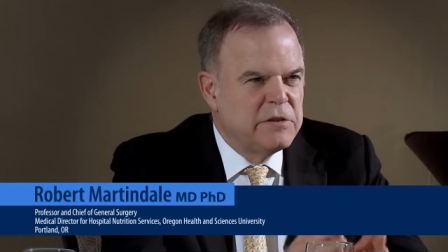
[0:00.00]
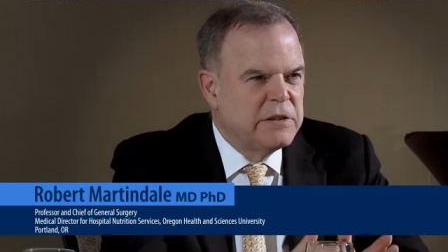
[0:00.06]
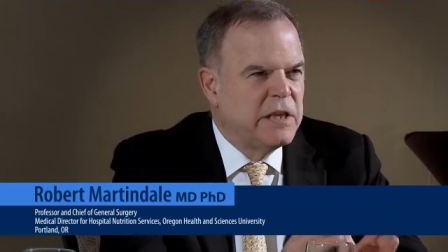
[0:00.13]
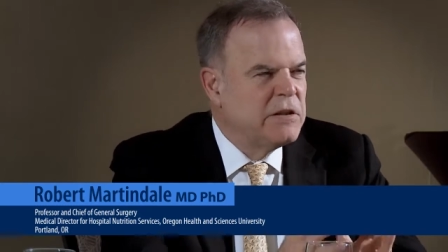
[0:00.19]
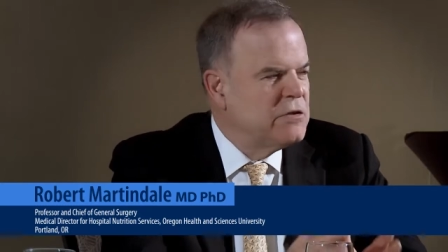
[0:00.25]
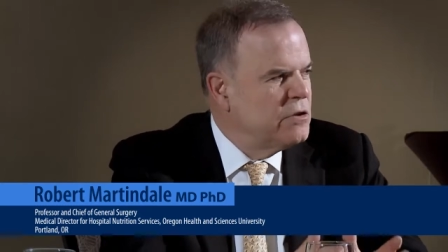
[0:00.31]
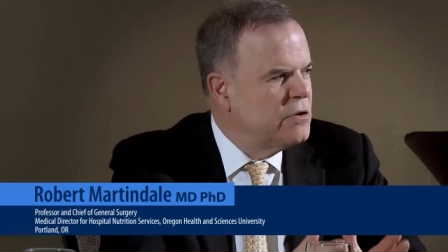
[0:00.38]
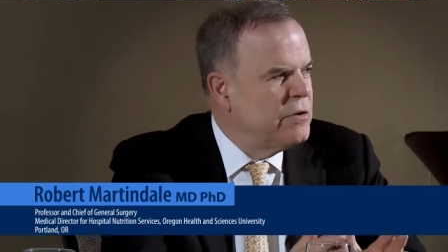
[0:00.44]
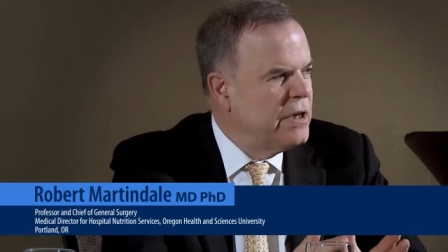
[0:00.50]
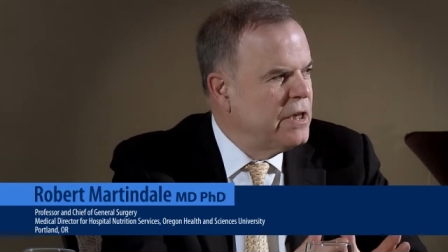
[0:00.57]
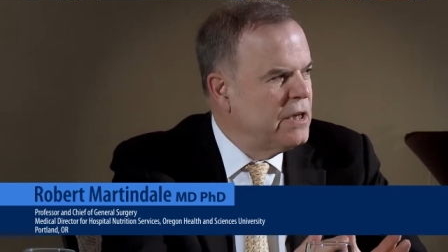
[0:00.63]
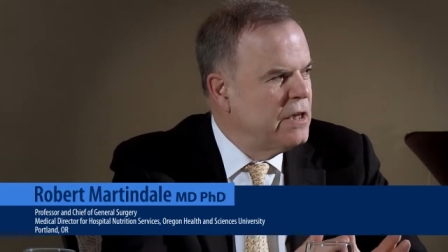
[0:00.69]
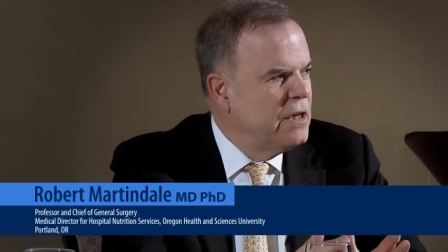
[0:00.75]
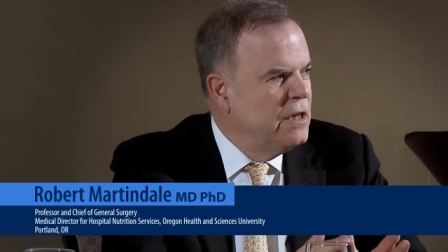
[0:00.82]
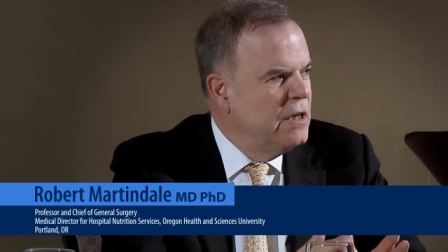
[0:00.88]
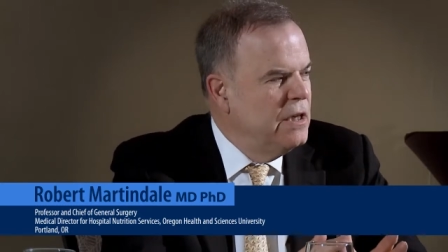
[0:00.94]
sounds great.
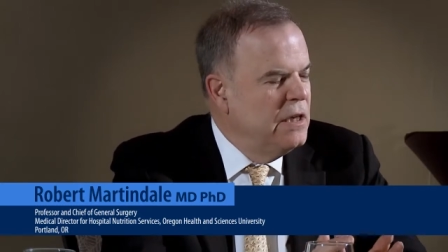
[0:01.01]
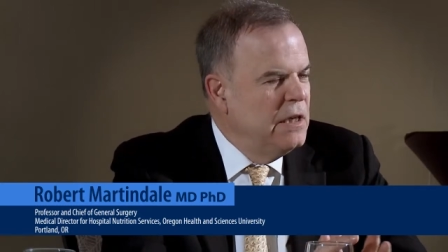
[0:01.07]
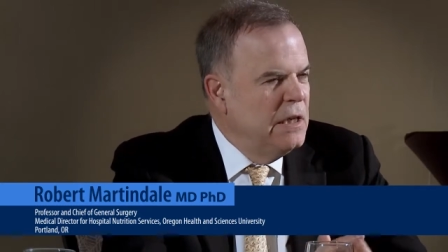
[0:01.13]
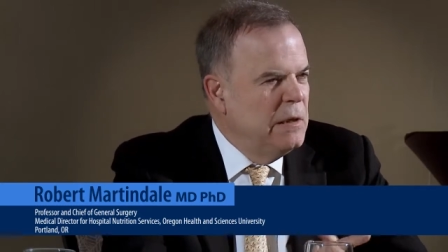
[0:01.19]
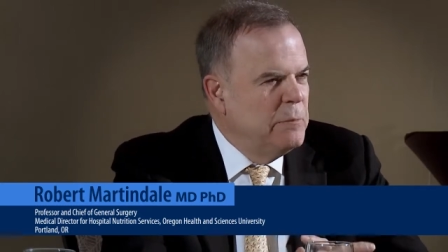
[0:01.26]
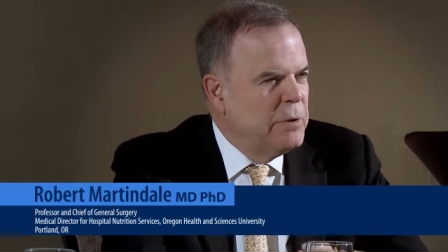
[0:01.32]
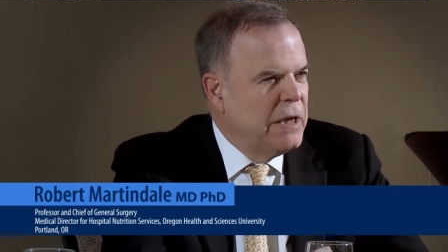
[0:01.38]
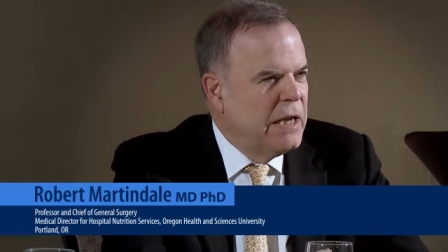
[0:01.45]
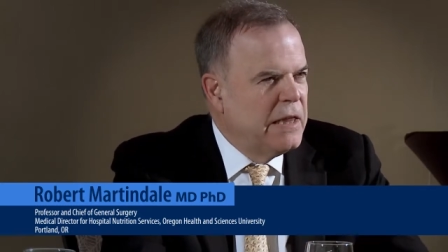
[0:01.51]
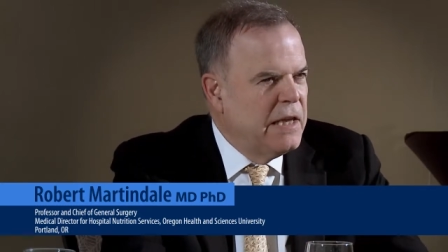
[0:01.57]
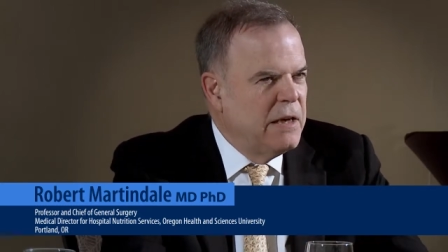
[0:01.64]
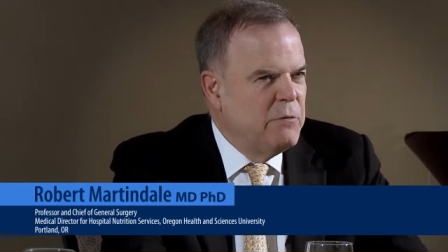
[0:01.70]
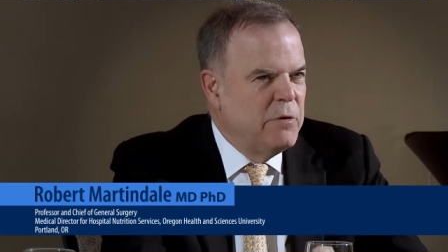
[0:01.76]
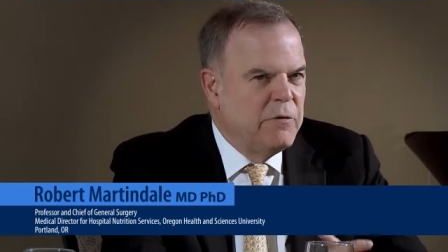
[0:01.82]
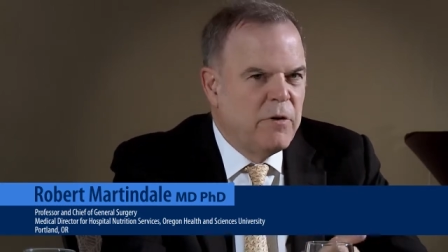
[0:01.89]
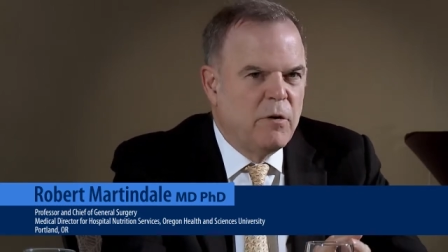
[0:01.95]
But I
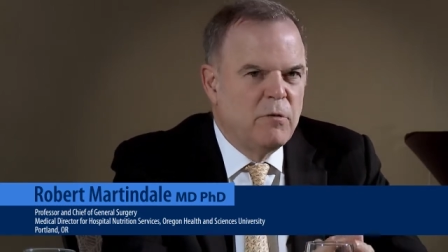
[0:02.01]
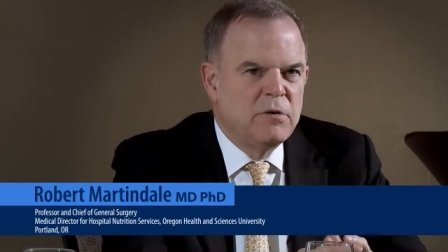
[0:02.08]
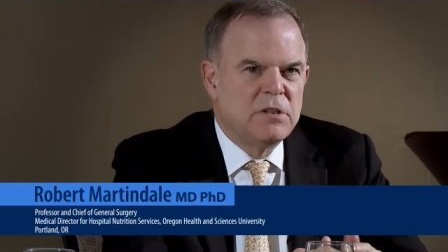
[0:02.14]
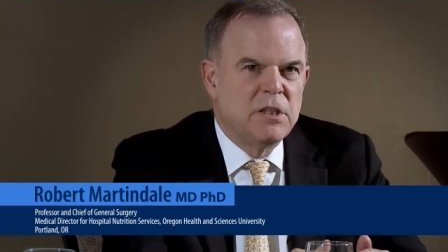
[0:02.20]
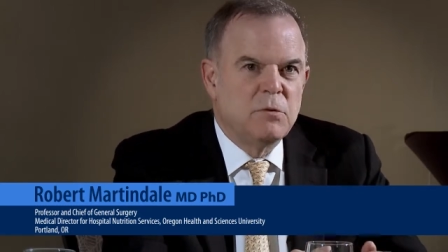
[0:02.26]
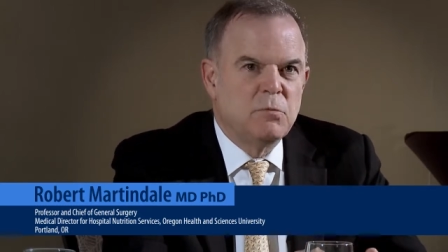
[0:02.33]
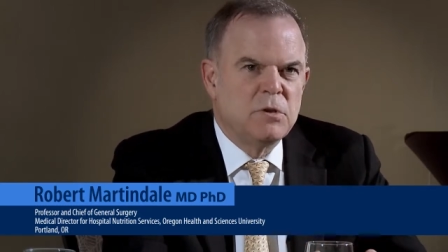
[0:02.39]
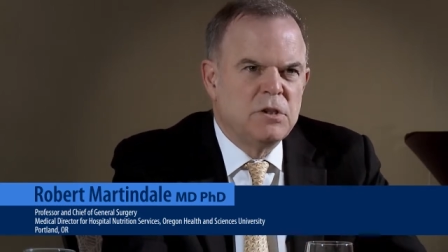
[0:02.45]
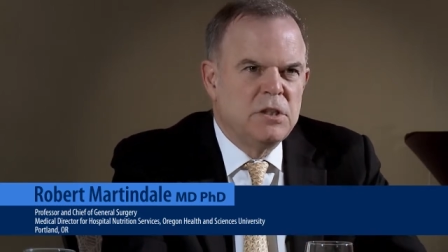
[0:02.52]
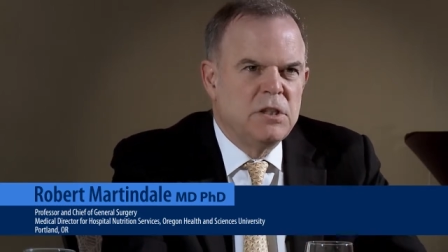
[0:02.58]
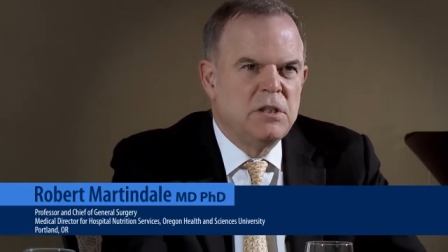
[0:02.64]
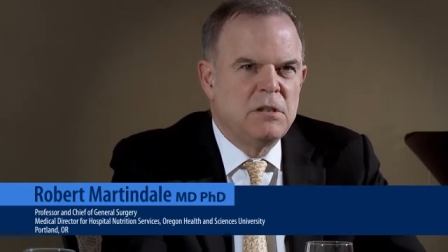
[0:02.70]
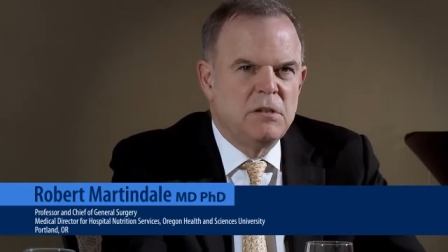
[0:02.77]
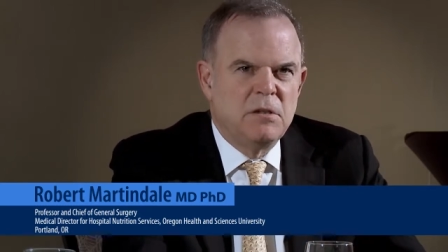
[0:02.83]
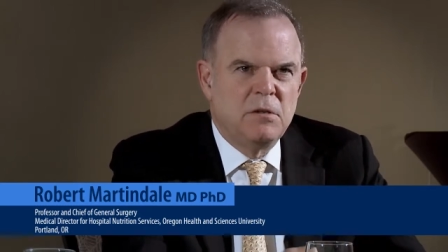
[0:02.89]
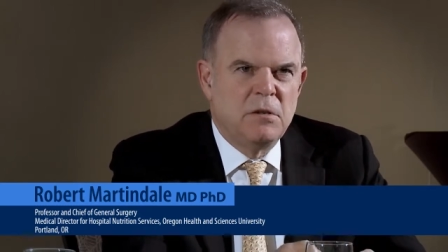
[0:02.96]
think we've always said, well,
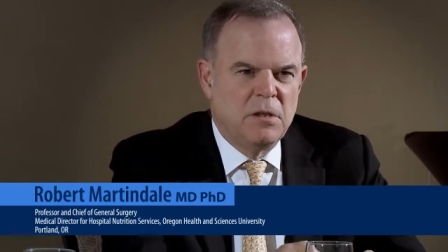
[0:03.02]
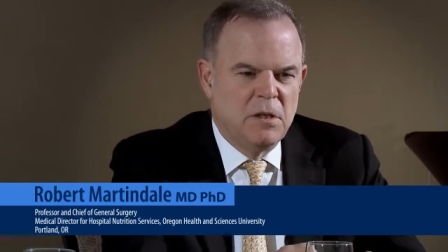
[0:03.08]
gee,